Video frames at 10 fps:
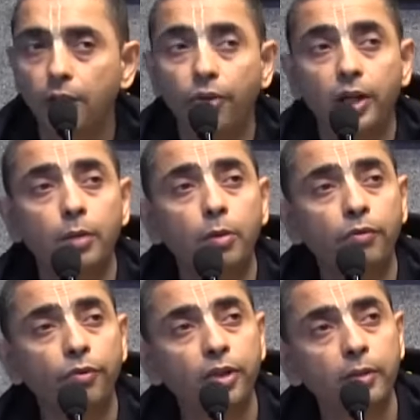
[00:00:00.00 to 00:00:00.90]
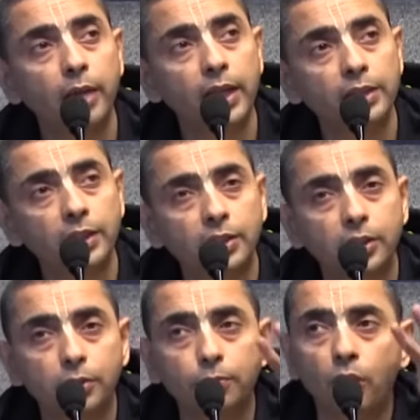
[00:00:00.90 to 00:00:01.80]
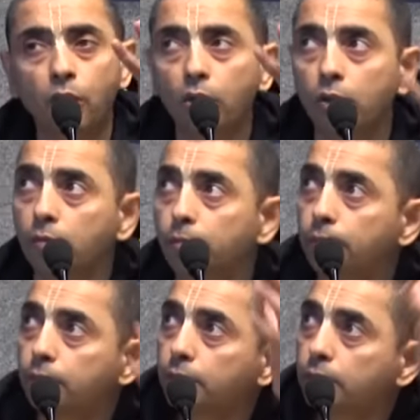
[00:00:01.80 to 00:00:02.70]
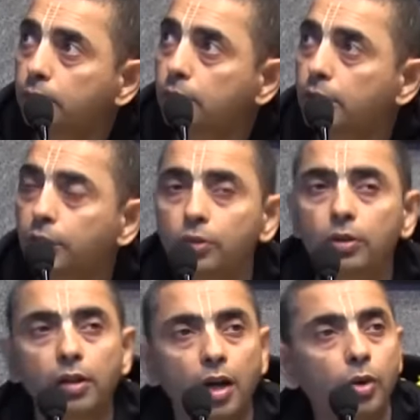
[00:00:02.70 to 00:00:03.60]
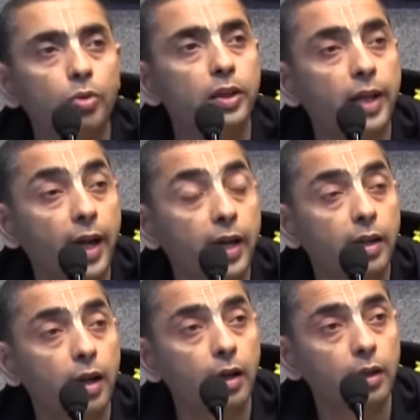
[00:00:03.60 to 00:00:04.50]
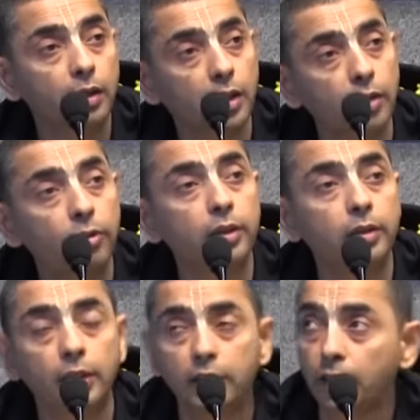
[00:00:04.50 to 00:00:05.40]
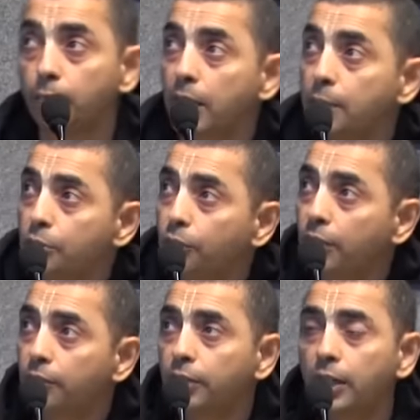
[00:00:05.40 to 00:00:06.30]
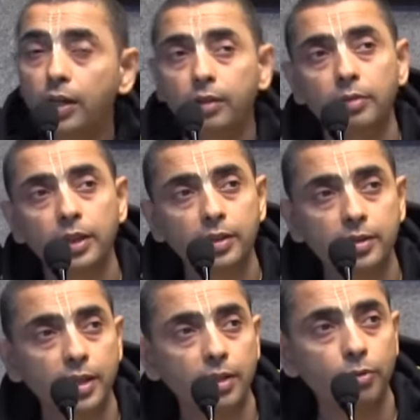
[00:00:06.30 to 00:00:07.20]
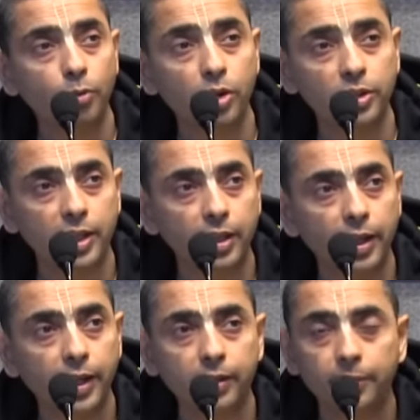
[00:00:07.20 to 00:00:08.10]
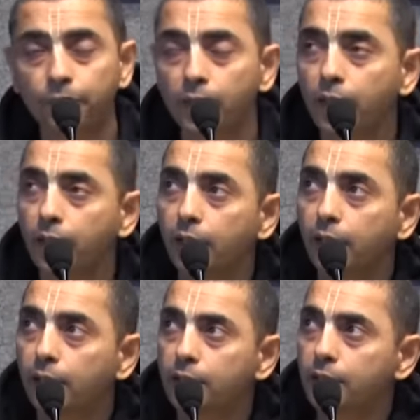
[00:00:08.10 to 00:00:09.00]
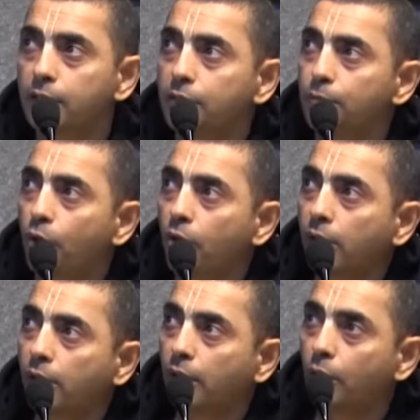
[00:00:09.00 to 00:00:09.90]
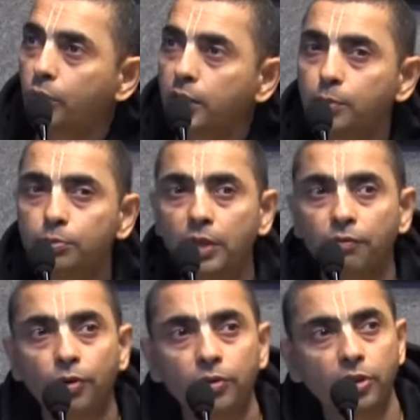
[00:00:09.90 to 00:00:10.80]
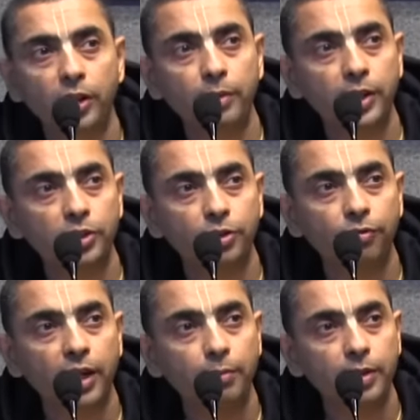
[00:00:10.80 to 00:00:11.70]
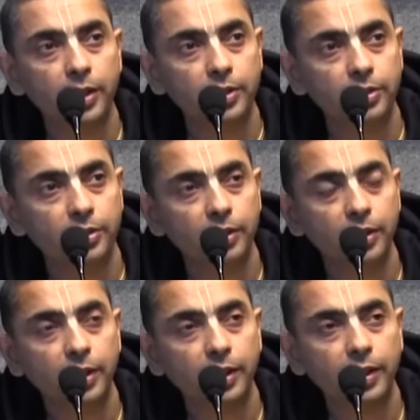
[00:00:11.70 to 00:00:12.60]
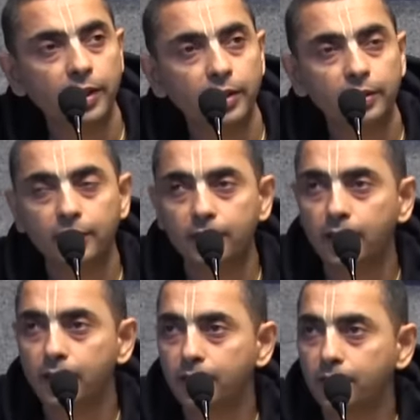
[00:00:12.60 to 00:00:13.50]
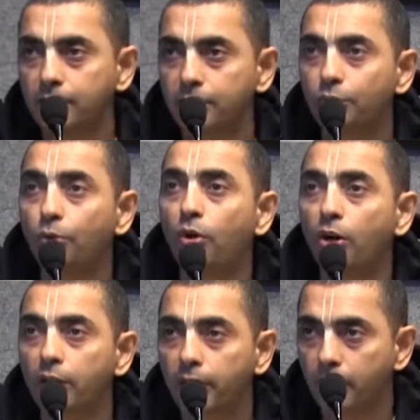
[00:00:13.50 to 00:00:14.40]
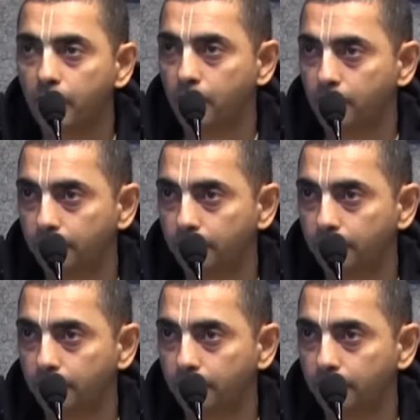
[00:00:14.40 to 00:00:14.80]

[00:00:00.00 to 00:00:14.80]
Forget about 15 miles, just a small you know cloud can cover sometimes you know when we are in the sun we want sunlight just a small cloud comes and for three minutes or five minutes, the sun is so called hidden.